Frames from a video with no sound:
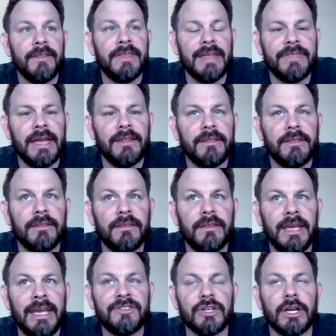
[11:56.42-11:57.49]
that
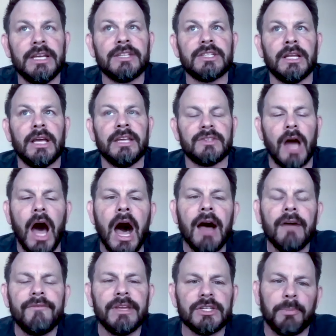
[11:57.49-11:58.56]
it's
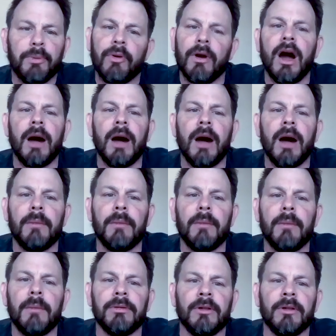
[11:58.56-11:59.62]
obvious
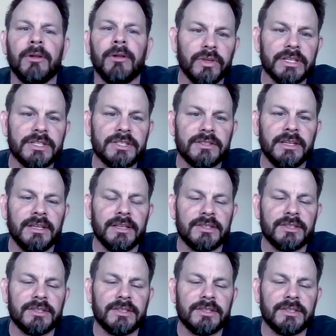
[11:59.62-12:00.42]
problem that a swim school